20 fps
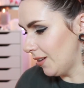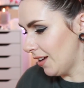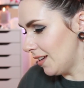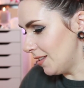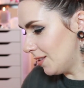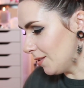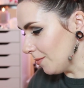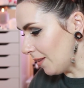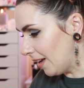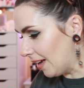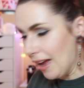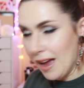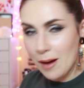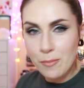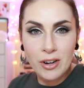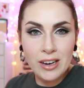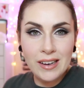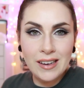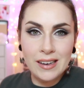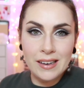okay, so my
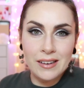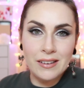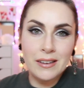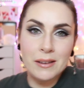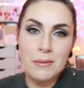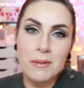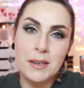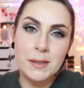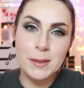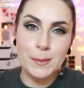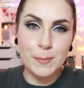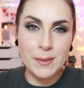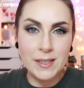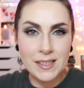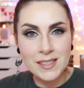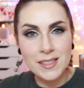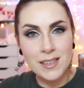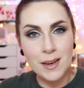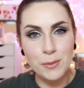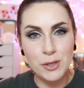camera clearly wanted me
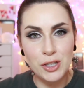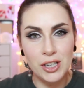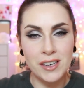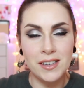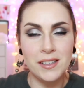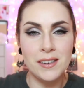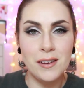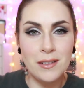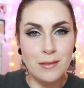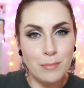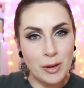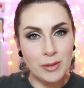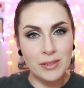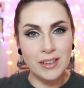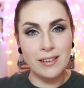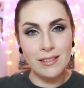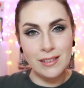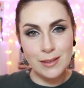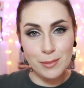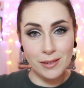to stop shiting on about
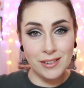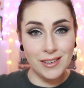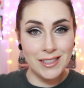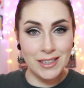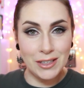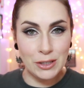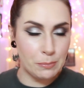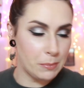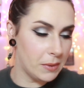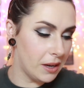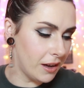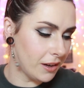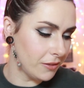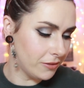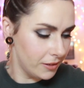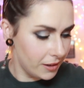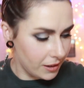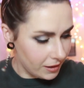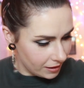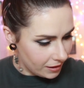nails because it cut me
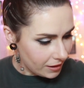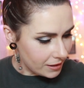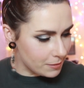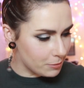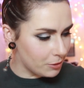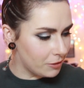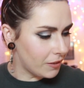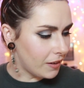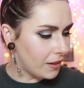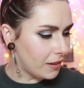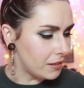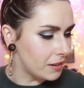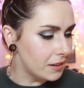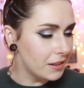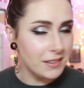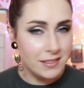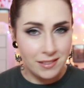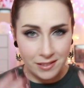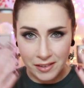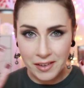off. Let's move on.
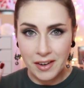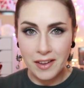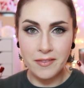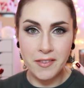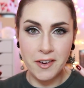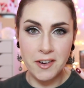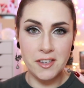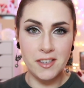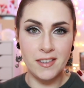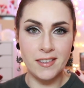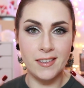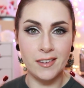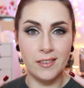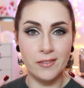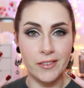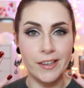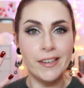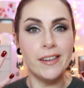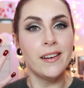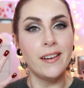The nail varnish is
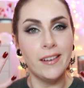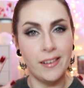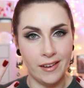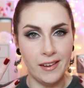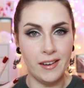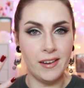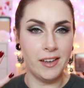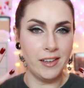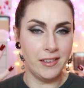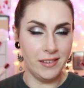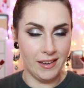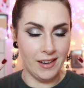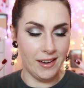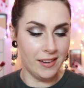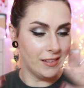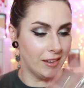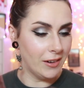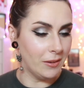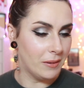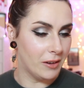lovely. Uh, yeah,
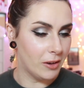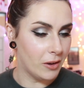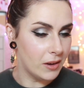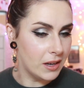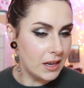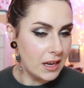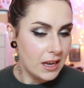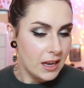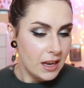there we go.